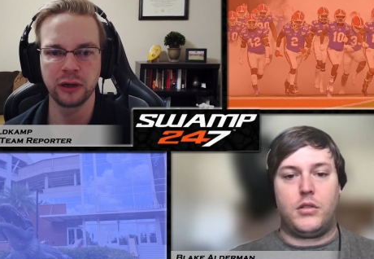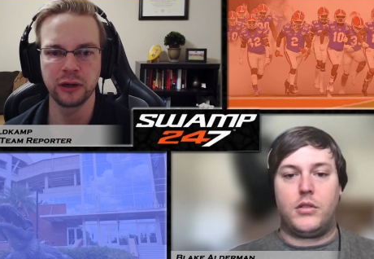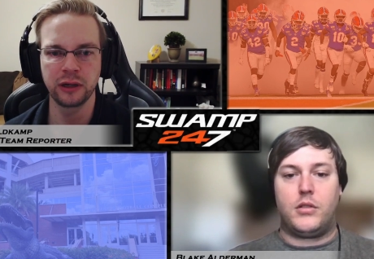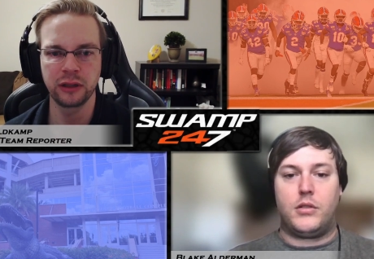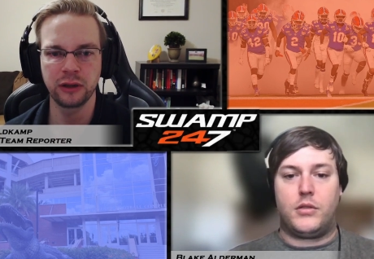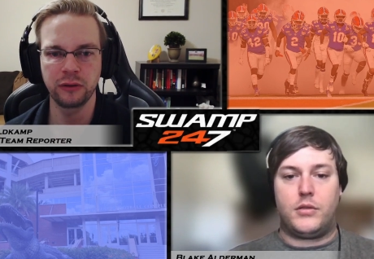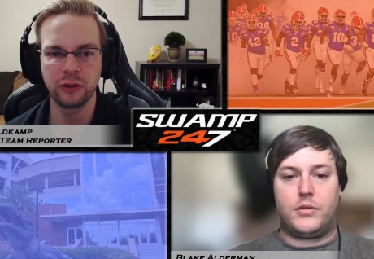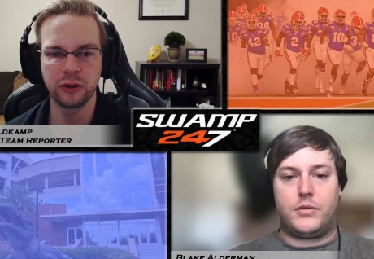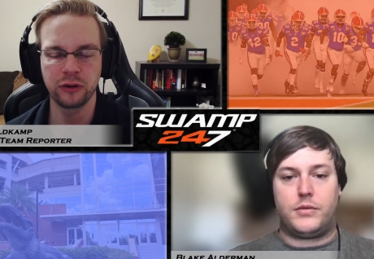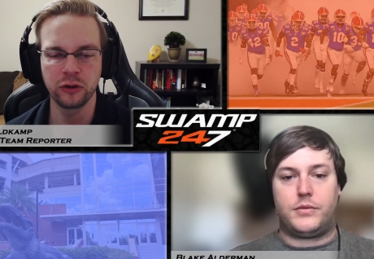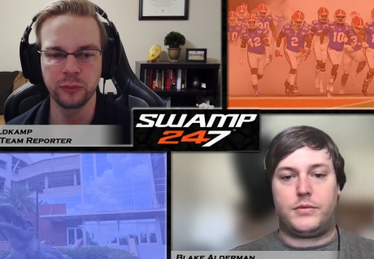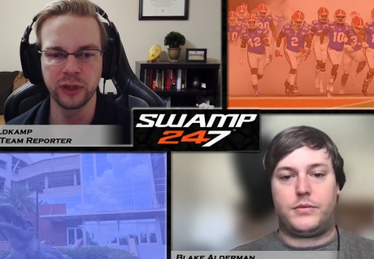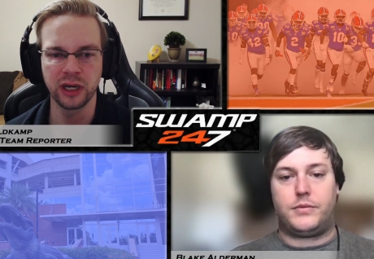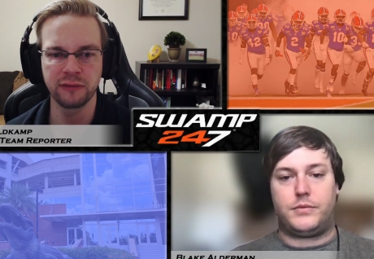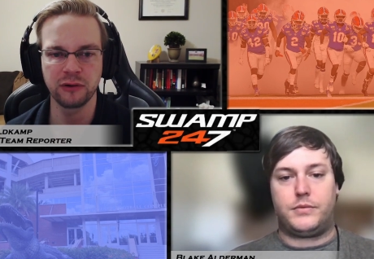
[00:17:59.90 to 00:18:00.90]
Speaker 1: in their
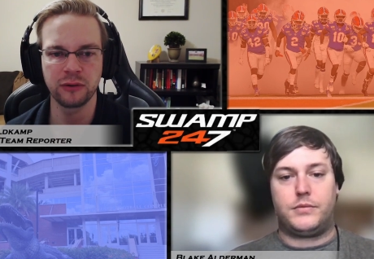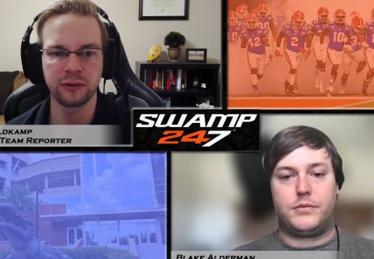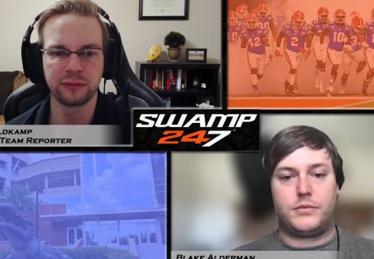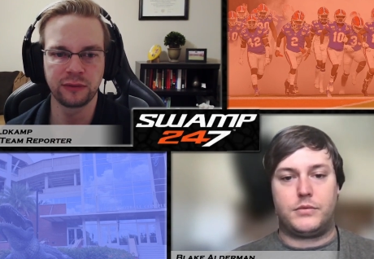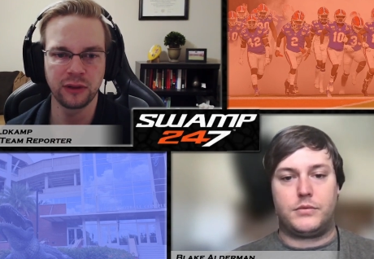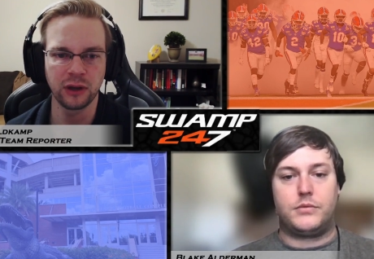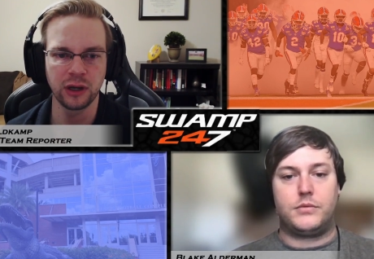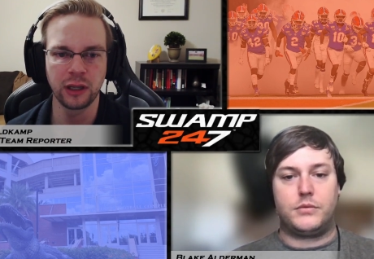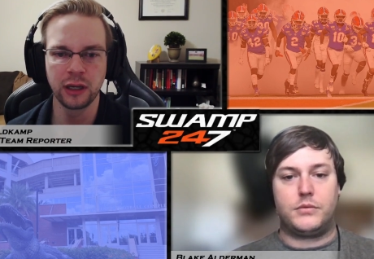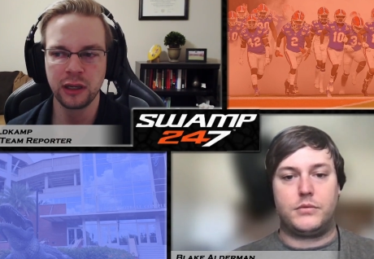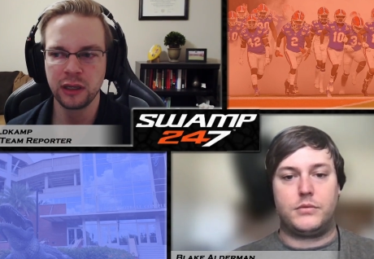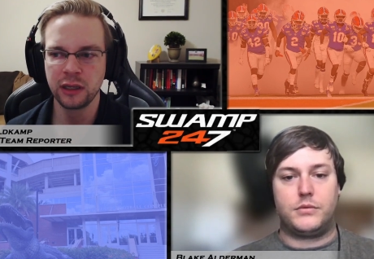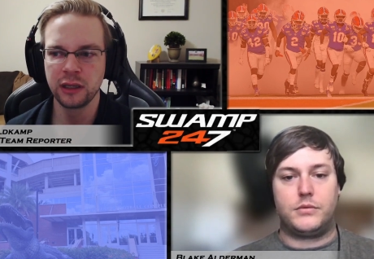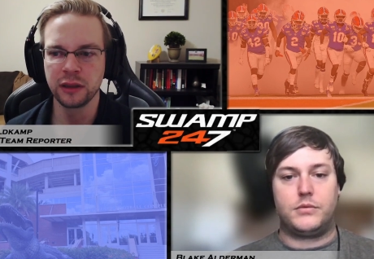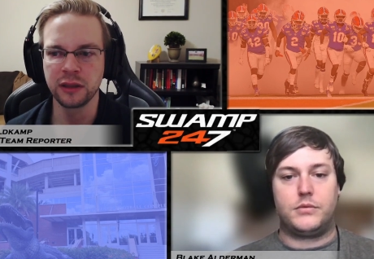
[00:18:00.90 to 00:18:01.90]
recruitment. I've always thought
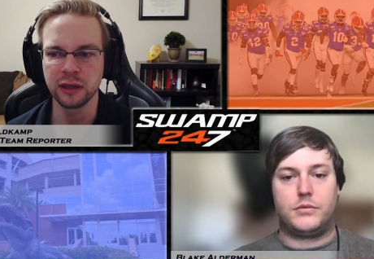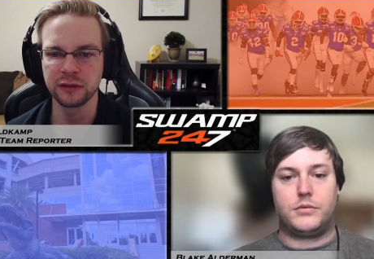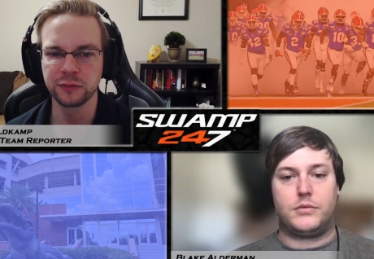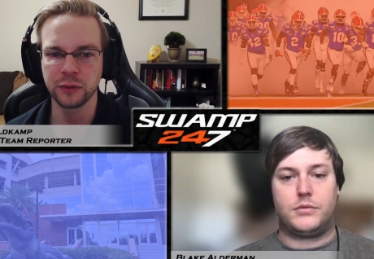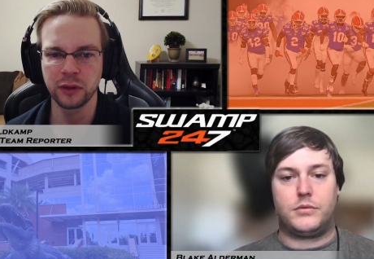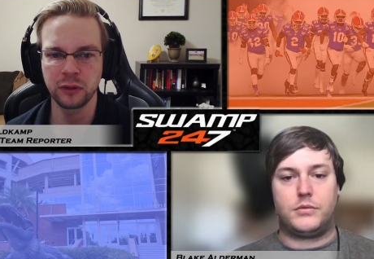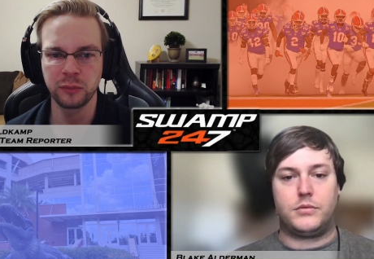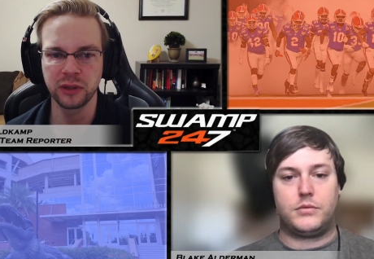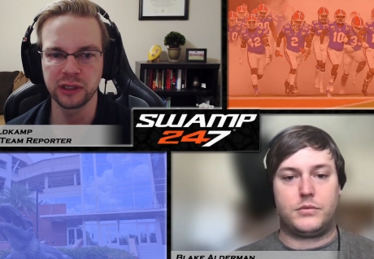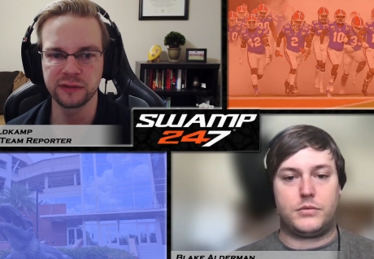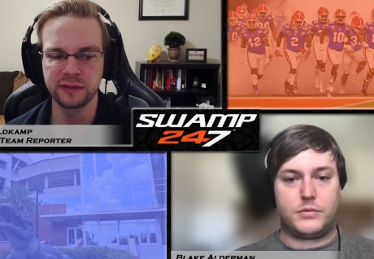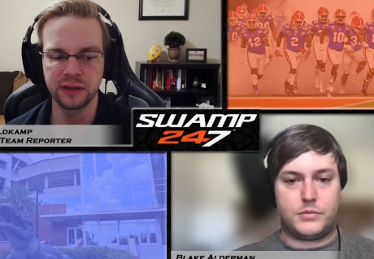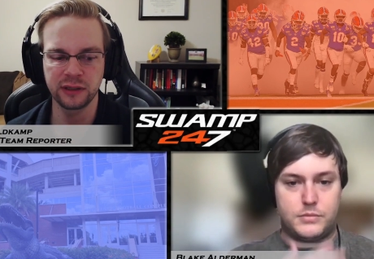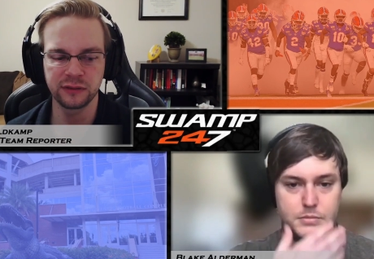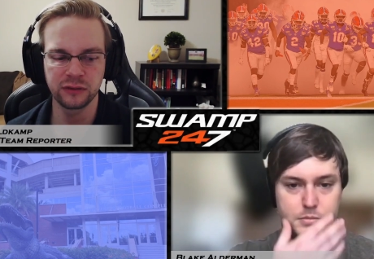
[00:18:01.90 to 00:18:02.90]
that's one of the biggest
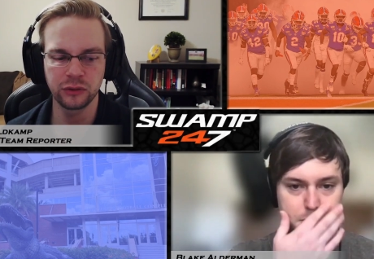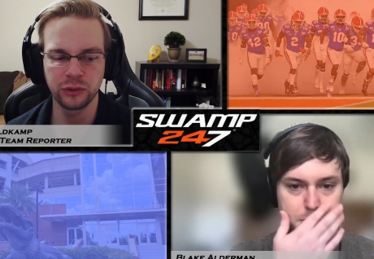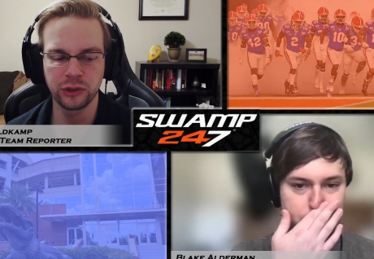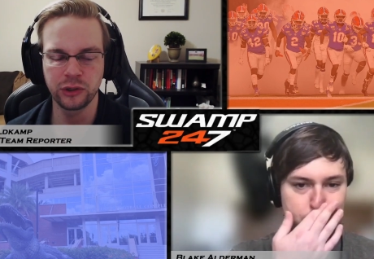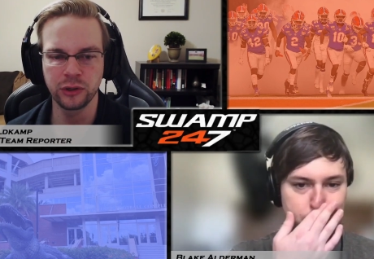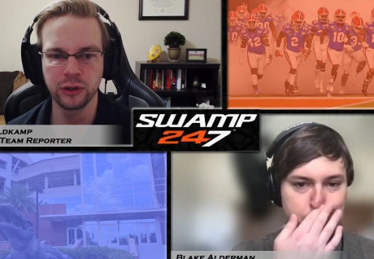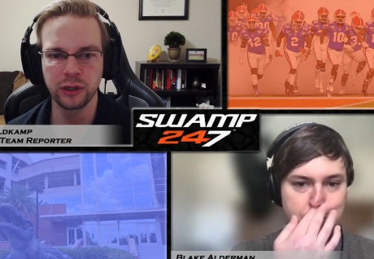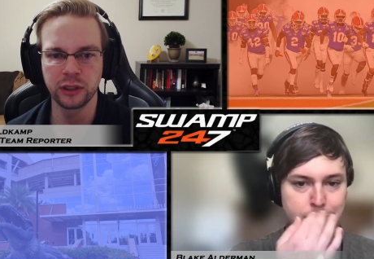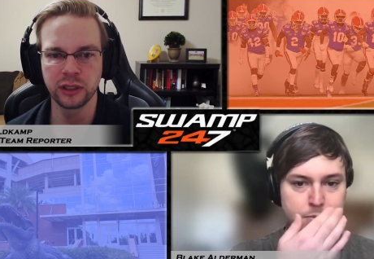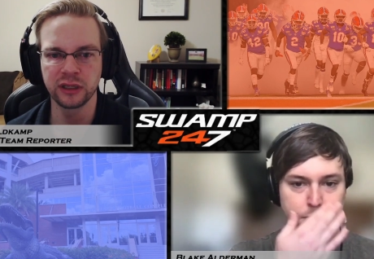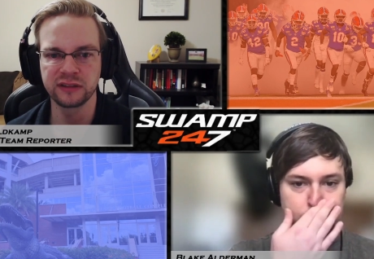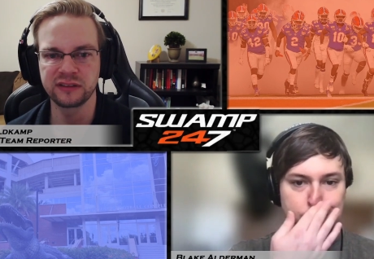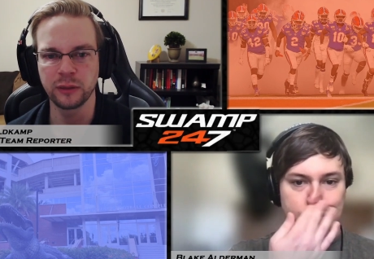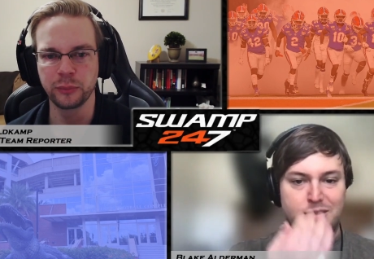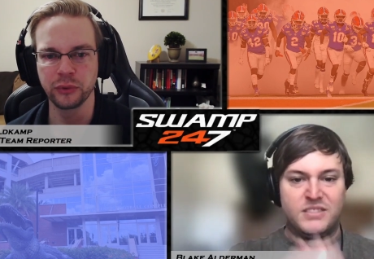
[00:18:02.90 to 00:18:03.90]
things in recruiting that
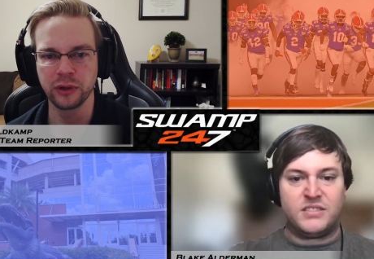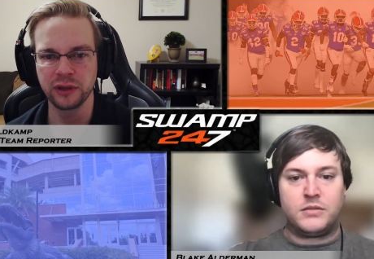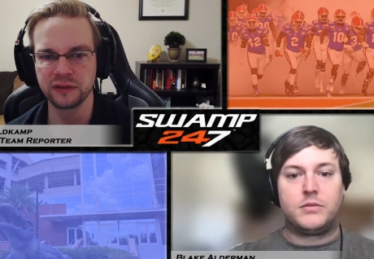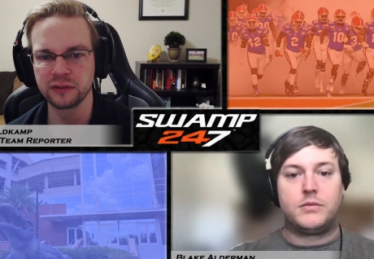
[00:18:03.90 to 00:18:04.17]
separates